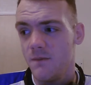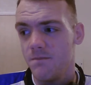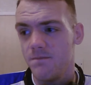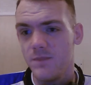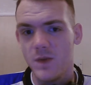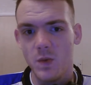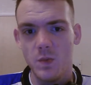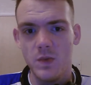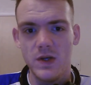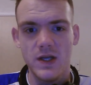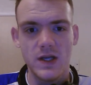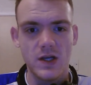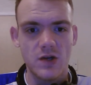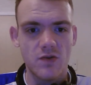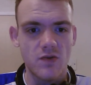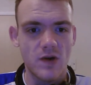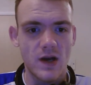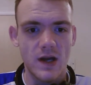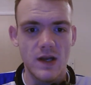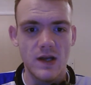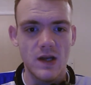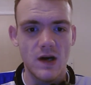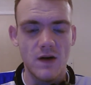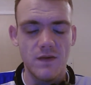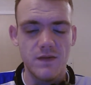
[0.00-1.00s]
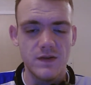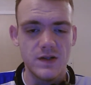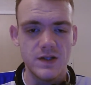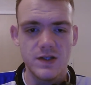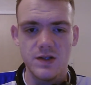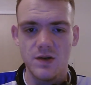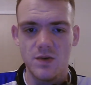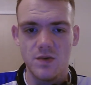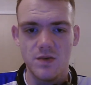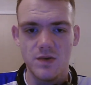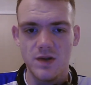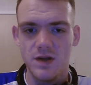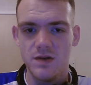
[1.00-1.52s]
We didn't create enough
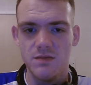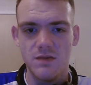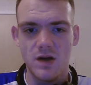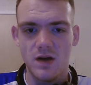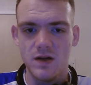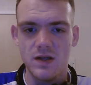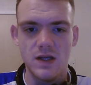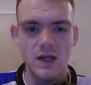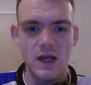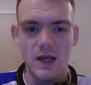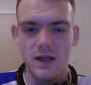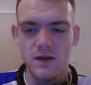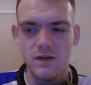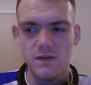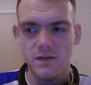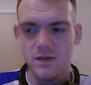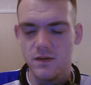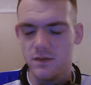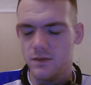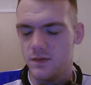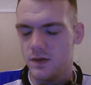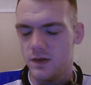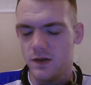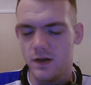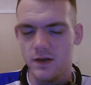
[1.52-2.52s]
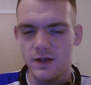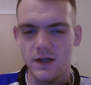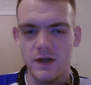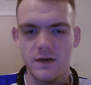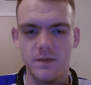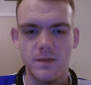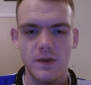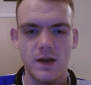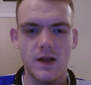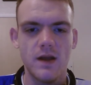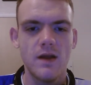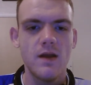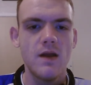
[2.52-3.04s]
until the 90th
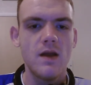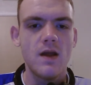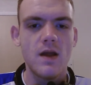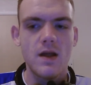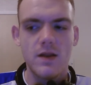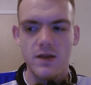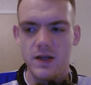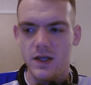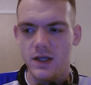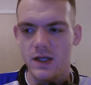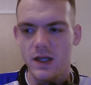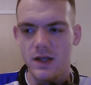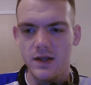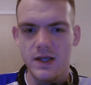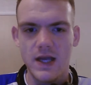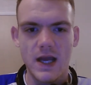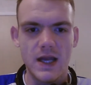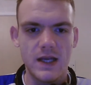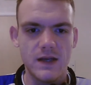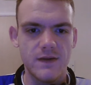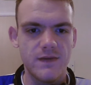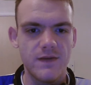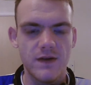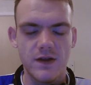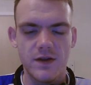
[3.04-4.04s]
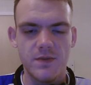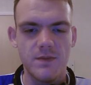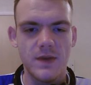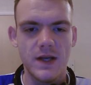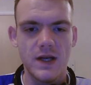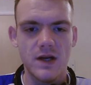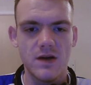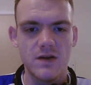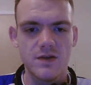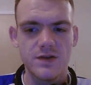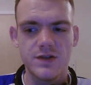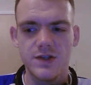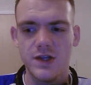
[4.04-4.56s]
minute, the 85th minute
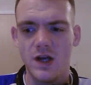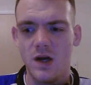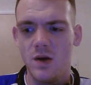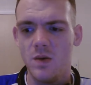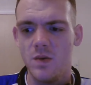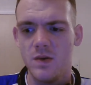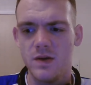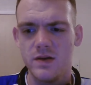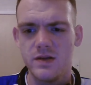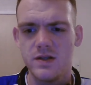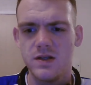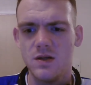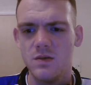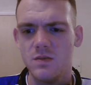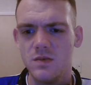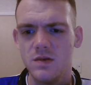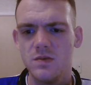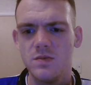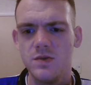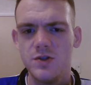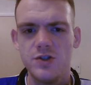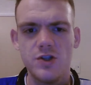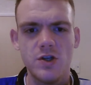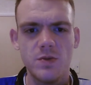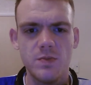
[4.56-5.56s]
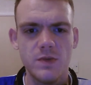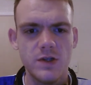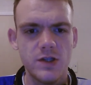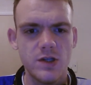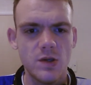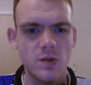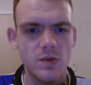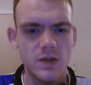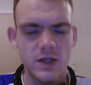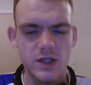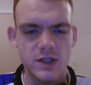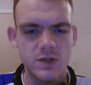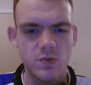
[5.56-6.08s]
or so. And it's like, well, we should have been
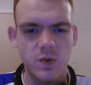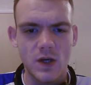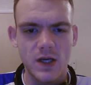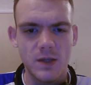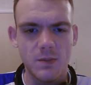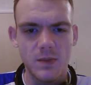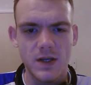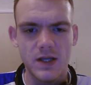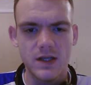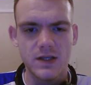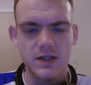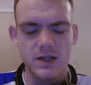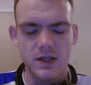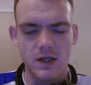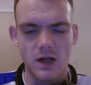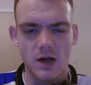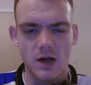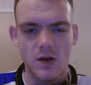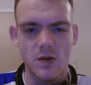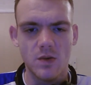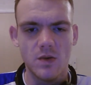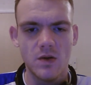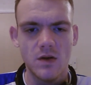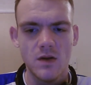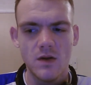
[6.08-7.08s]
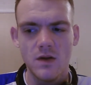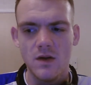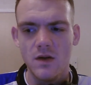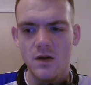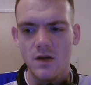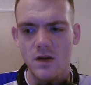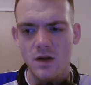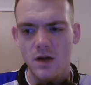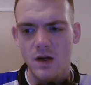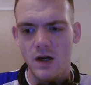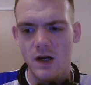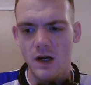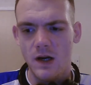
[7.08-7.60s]
doing this 20 minutes ago.
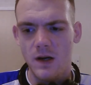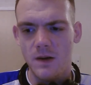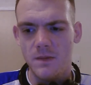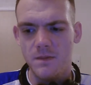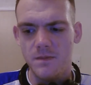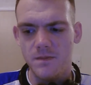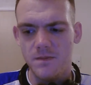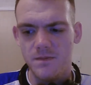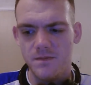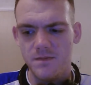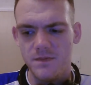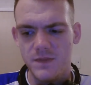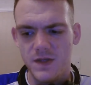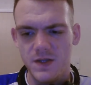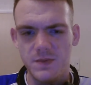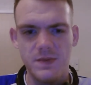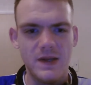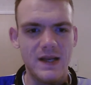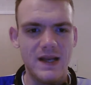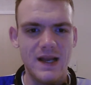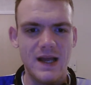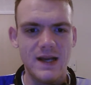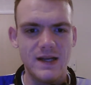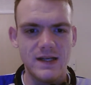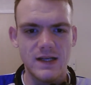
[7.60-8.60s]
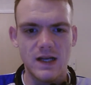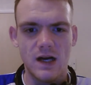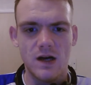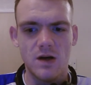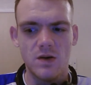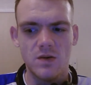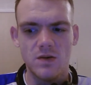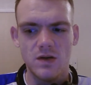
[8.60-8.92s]
It's a bit late now.